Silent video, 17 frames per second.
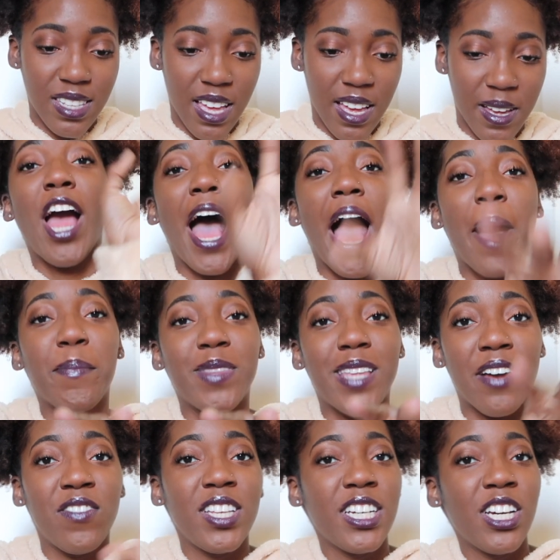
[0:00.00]
I'm
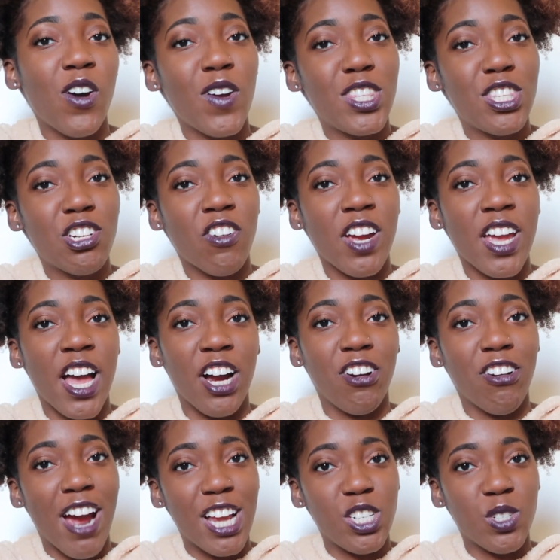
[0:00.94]
definitely going to create a
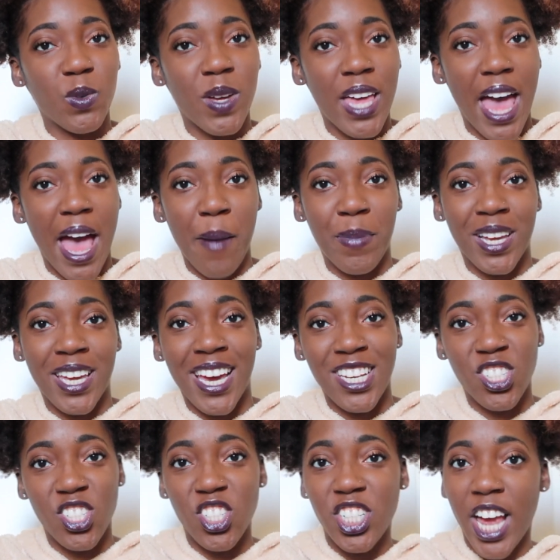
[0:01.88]
graduate
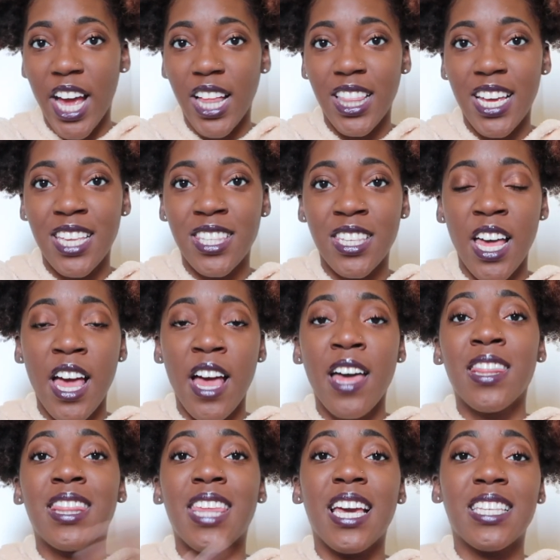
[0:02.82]
application checklist,
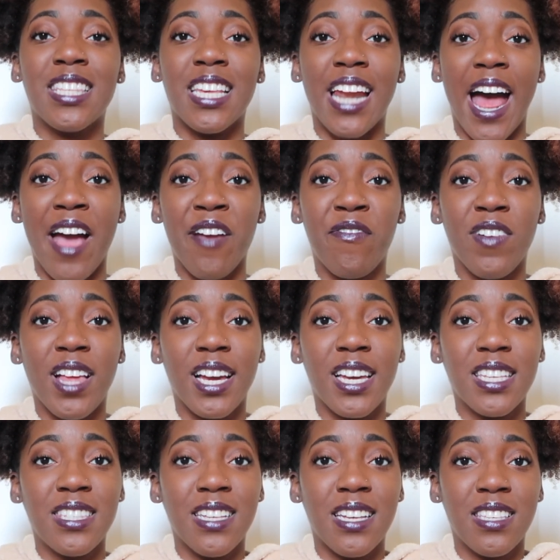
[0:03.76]
things that I feel like
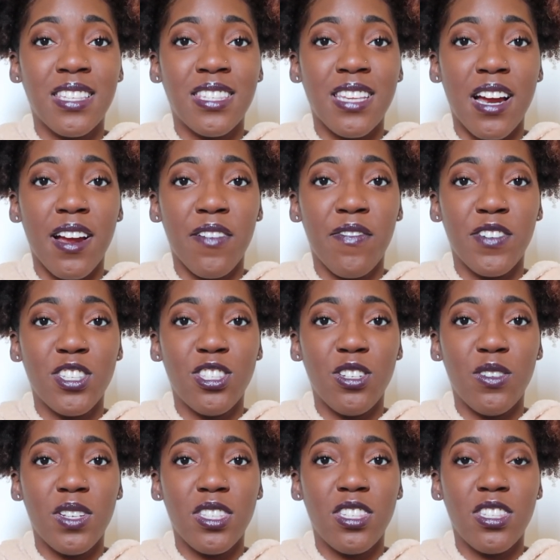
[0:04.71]
is necessary for
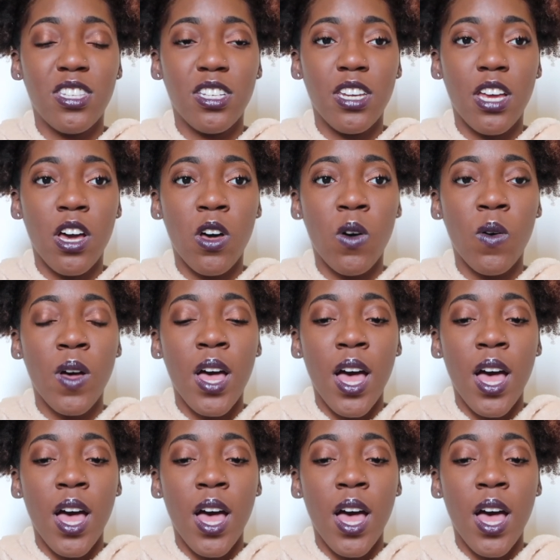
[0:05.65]
students to know.